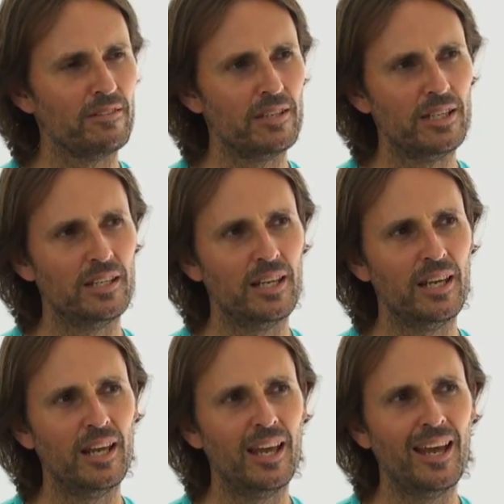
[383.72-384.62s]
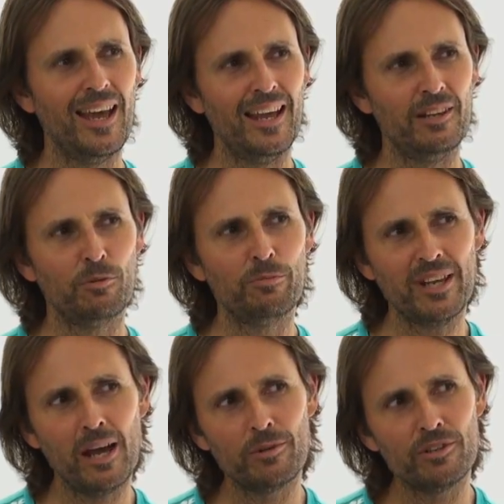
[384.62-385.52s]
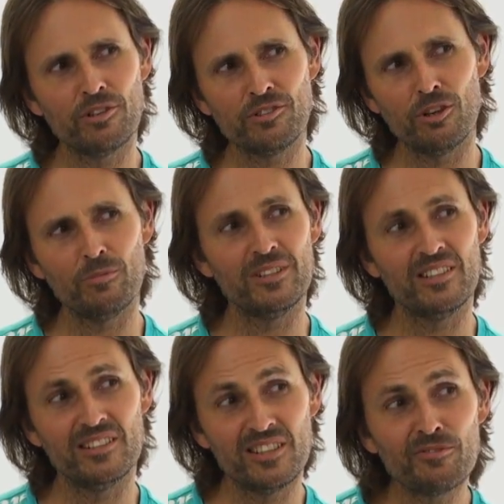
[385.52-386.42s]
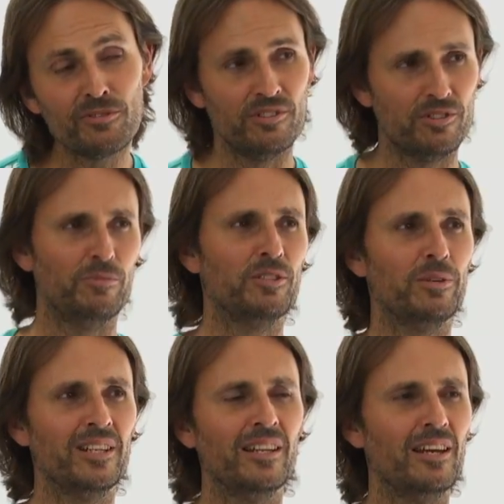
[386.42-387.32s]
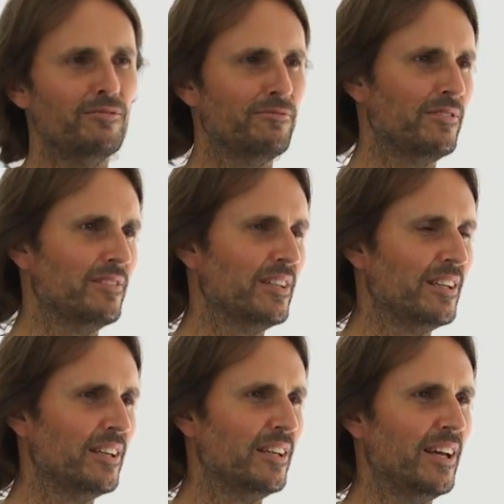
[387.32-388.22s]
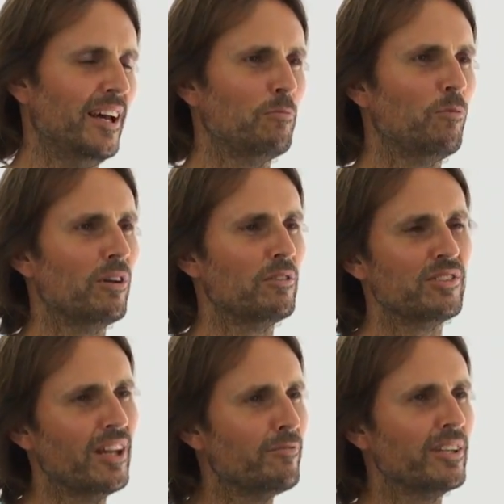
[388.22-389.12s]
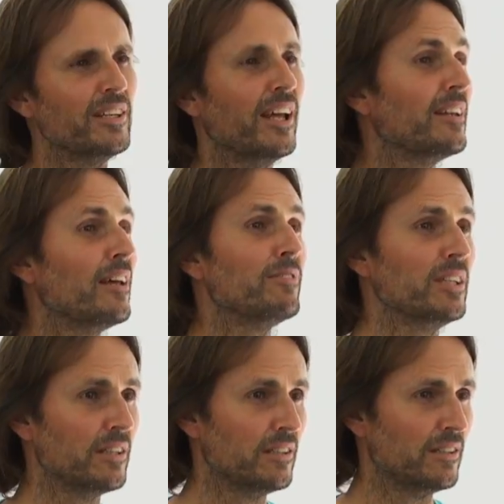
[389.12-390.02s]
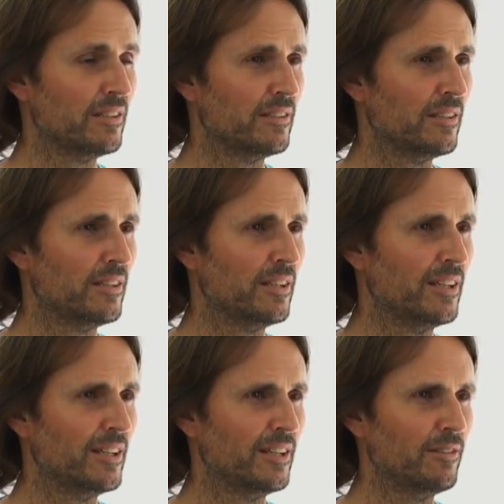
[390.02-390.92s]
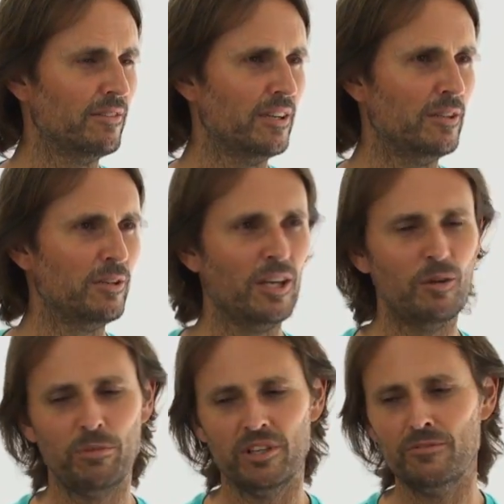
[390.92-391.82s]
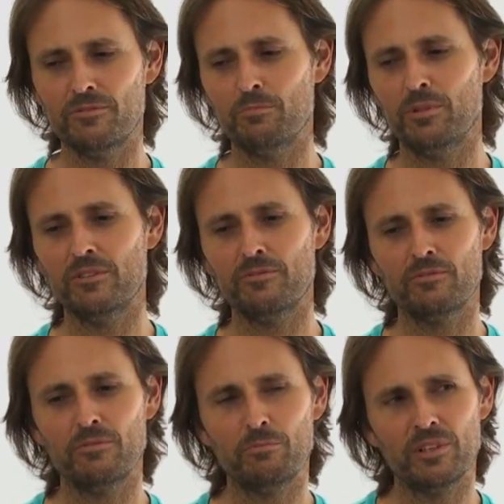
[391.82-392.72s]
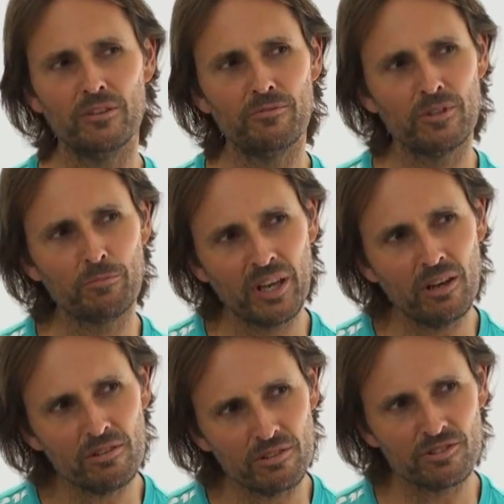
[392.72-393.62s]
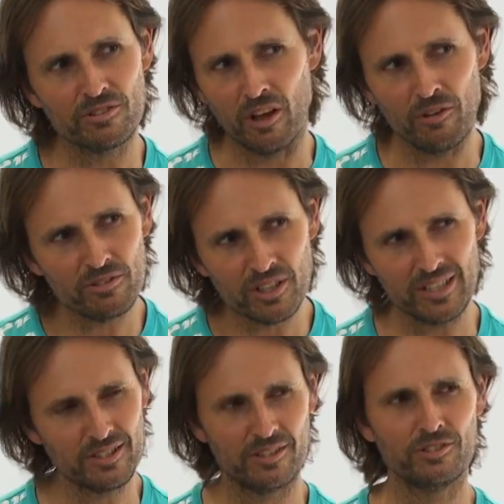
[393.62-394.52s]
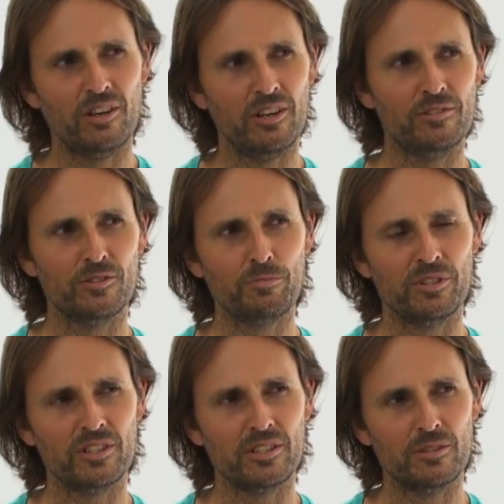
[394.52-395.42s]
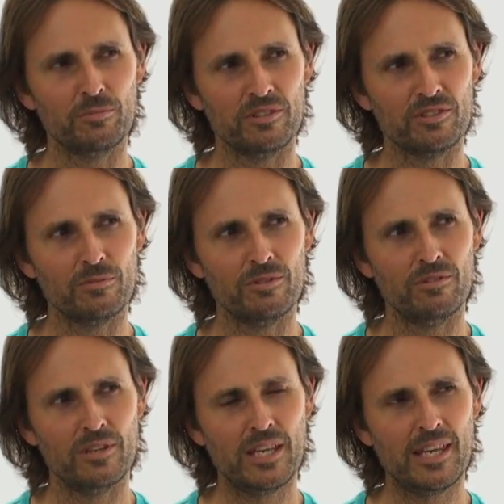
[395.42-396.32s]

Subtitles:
right? And it will be able to determine the difference between love and what's loving and unloving, right? But if the parents don't teach the child this particular principle,